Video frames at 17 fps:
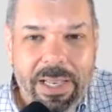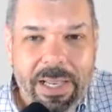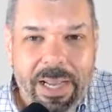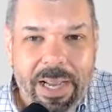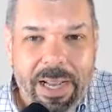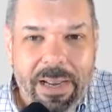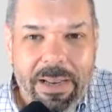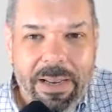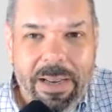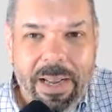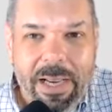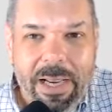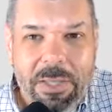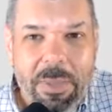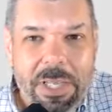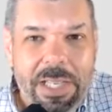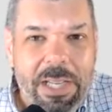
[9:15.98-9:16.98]
and
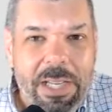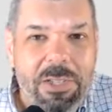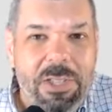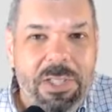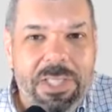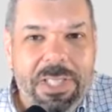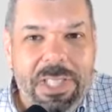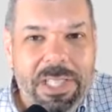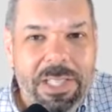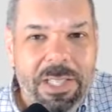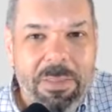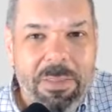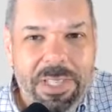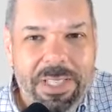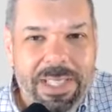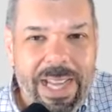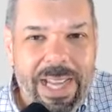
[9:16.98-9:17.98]
expectations need to
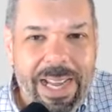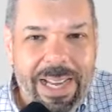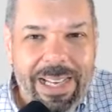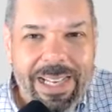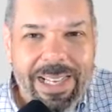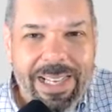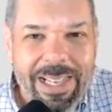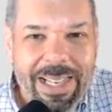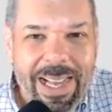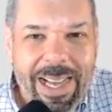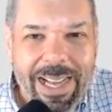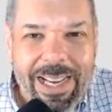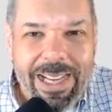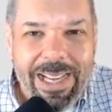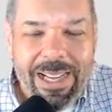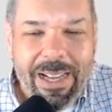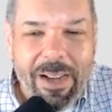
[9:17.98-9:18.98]
be set
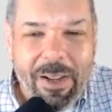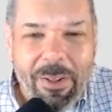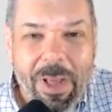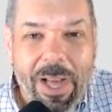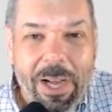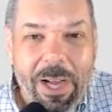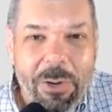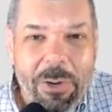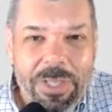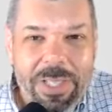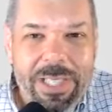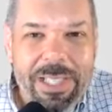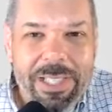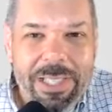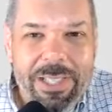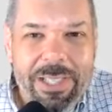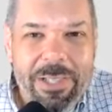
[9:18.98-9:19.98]
that a lot goes
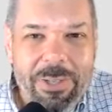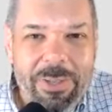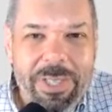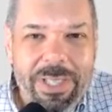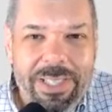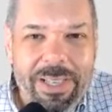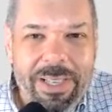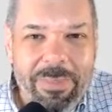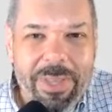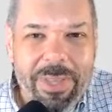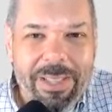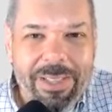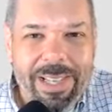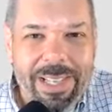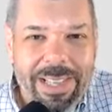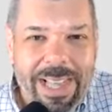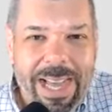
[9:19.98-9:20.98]
into doing something
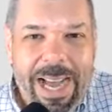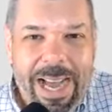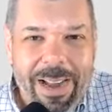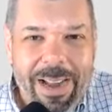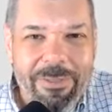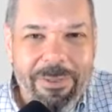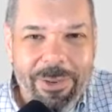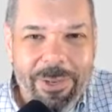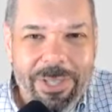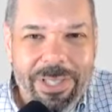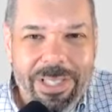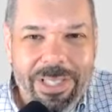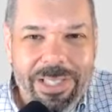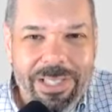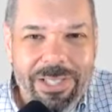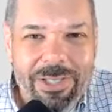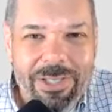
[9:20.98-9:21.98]
like that
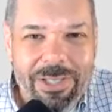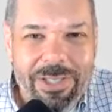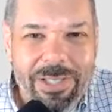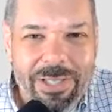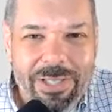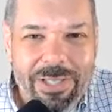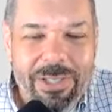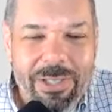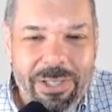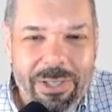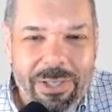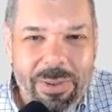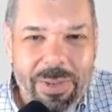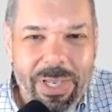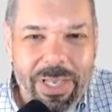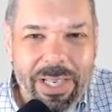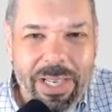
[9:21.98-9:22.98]
versus just
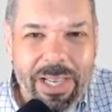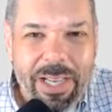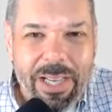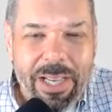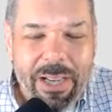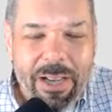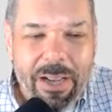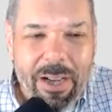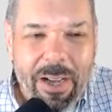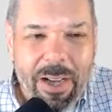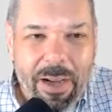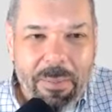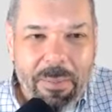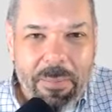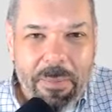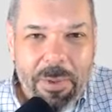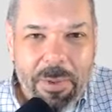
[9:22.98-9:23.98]
doing
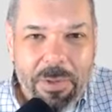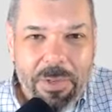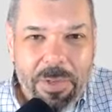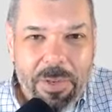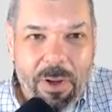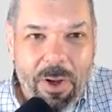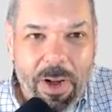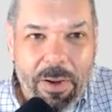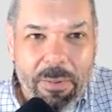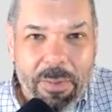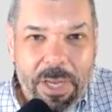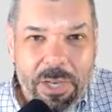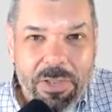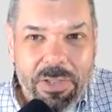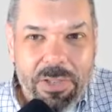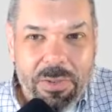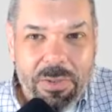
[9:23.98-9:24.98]
um,
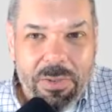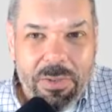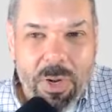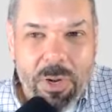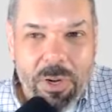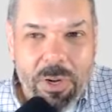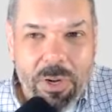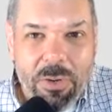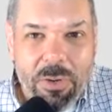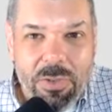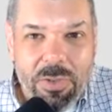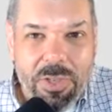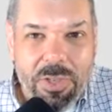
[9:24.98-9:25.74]
automation where you're